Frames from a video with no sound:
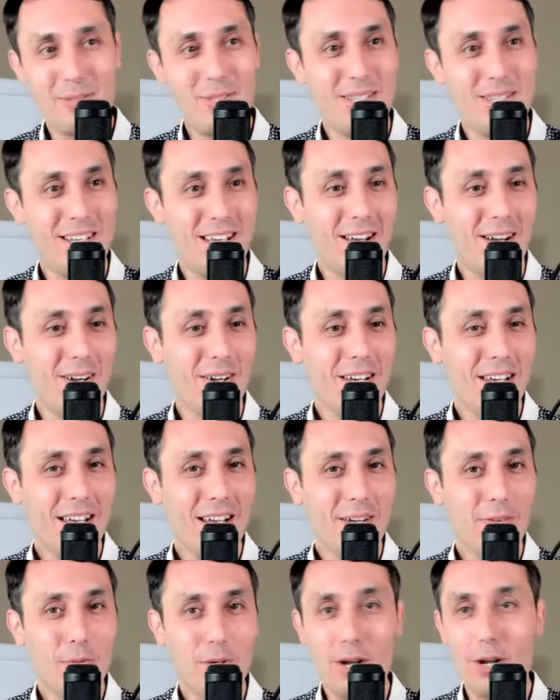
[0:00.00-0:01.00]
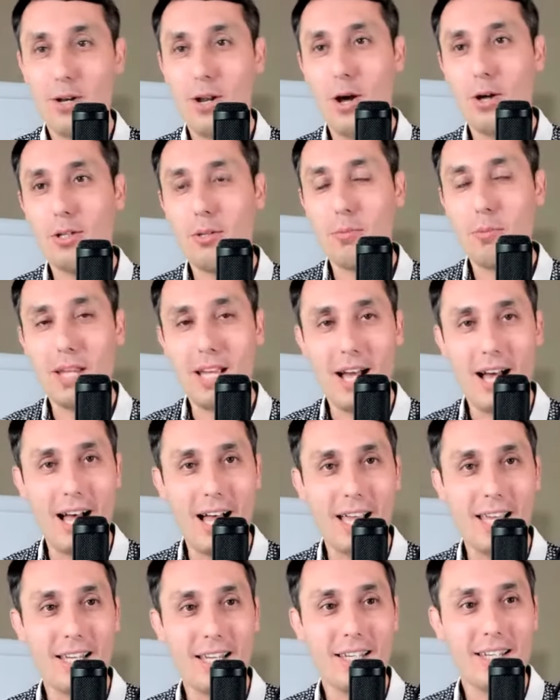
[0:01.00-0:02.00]
so we don't know the
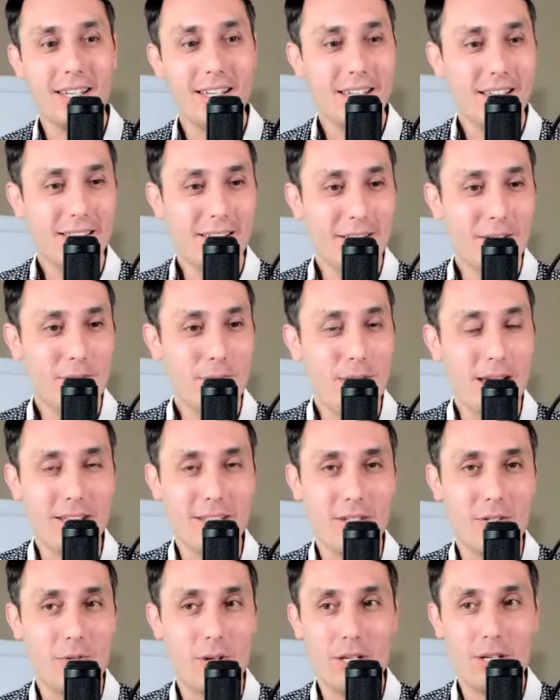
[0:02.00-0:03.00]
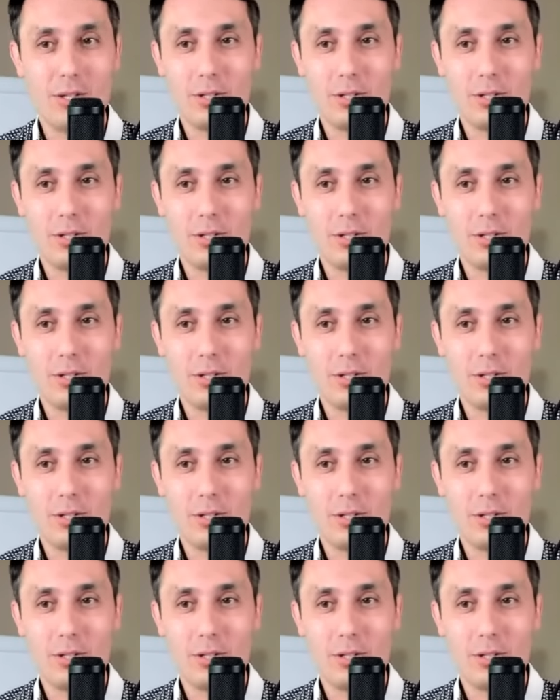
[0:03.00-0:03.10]
behind this message, right?